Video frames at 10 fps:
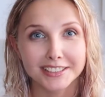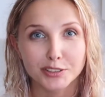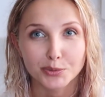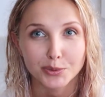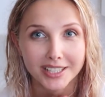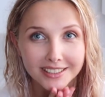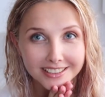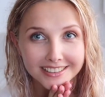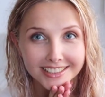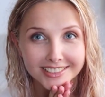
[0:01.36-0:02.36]
and
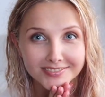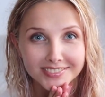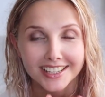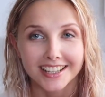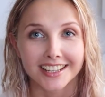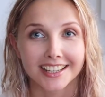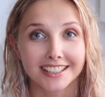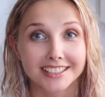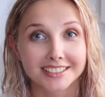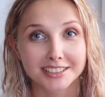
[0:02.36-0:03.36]
welcome!
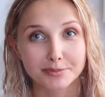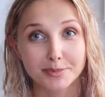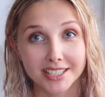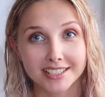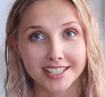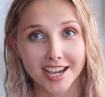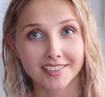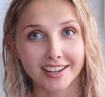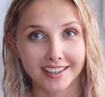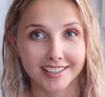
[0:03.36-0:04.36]
It's me,
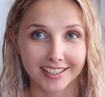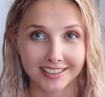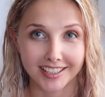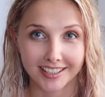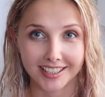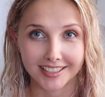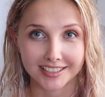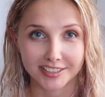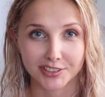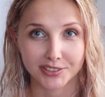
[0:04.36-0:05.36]
Daria, again
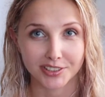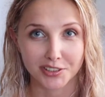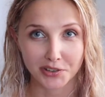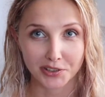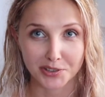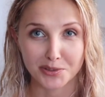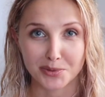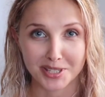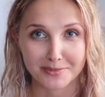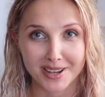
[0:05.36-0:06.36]
here to annoy you
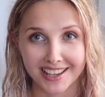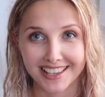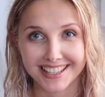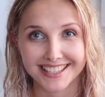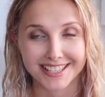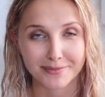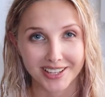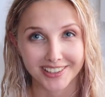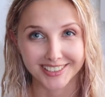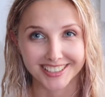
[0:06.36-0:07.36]
with my
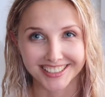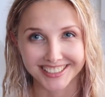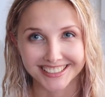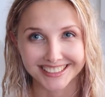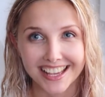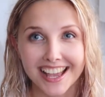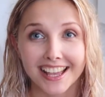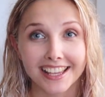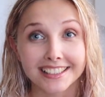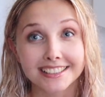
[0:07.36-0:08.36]
semiotics.
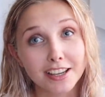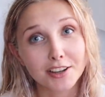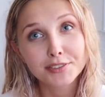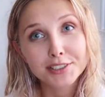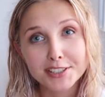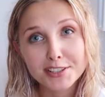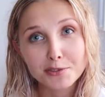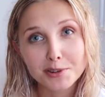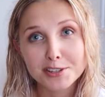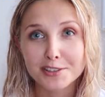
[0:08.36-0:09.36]
And of course
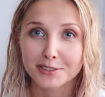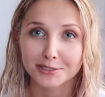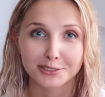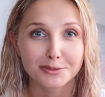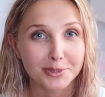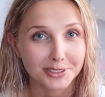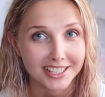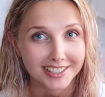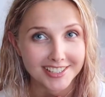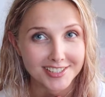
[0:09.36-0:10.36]
you're watching Untitled
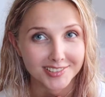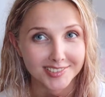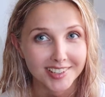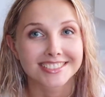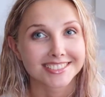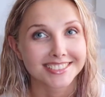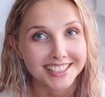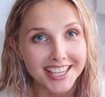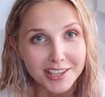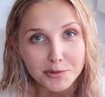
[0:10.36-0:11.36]
Daria show.
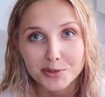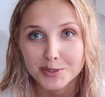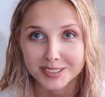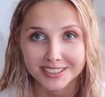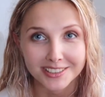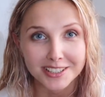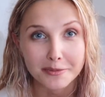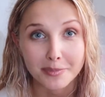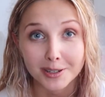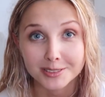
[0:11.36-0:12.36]
Today we will talk
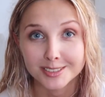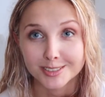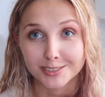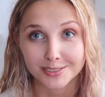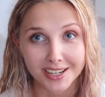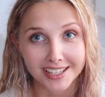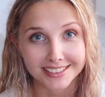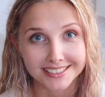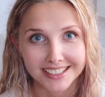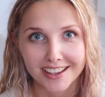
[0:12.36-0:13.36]
about
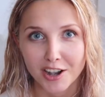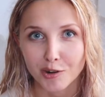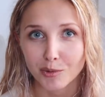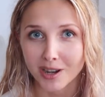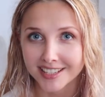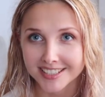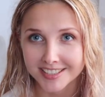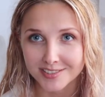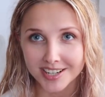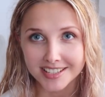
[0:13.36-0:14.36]
stress. Why
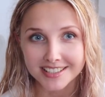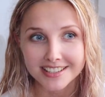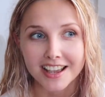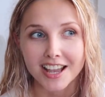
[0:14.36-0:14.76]
stress?